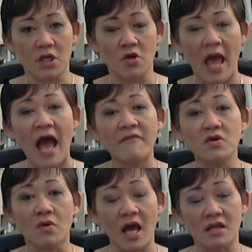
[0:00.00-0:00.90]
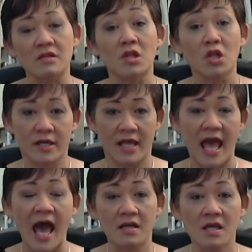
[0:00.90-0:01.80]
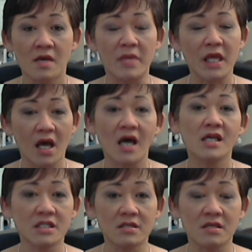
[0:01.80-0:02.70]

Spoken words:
have you kind of look at, because